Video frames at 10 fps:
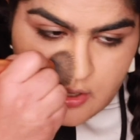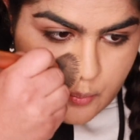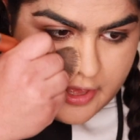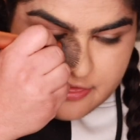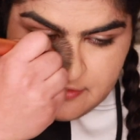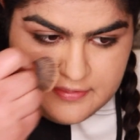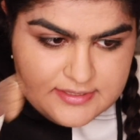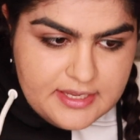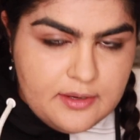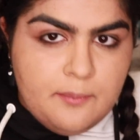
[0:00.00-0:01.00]
with
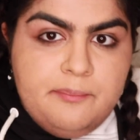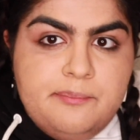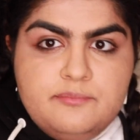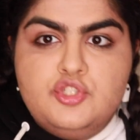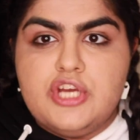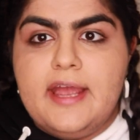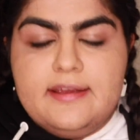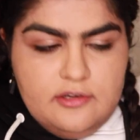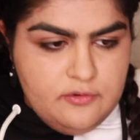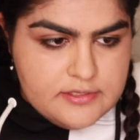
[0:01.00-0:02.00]
this like
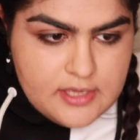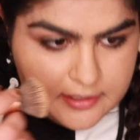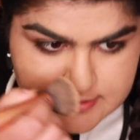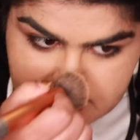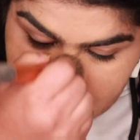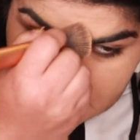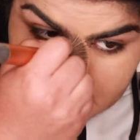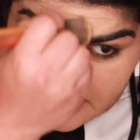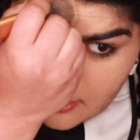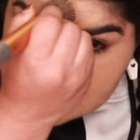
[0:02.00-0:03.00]
giant Unus Annus
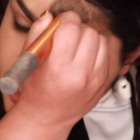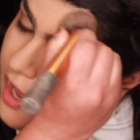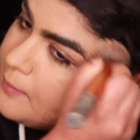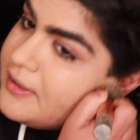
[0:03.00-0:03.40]
hoodie on top,